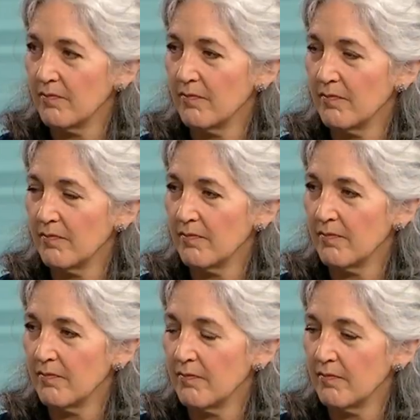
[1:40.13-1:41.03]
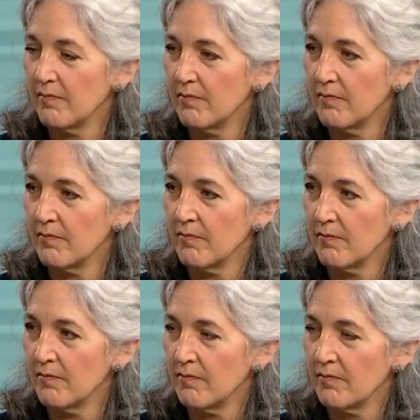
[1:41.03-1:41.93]

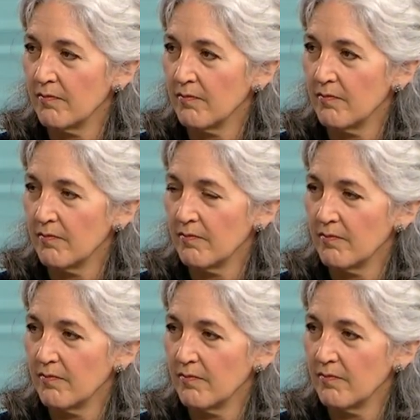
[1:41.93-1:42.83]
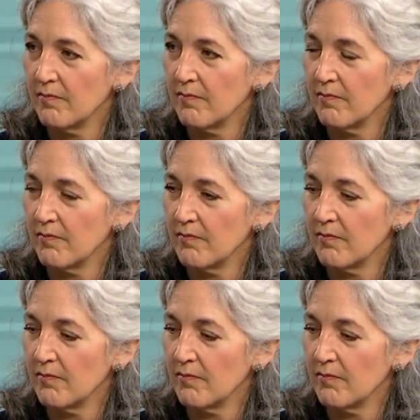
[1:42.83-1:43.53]
This person isn't speaking.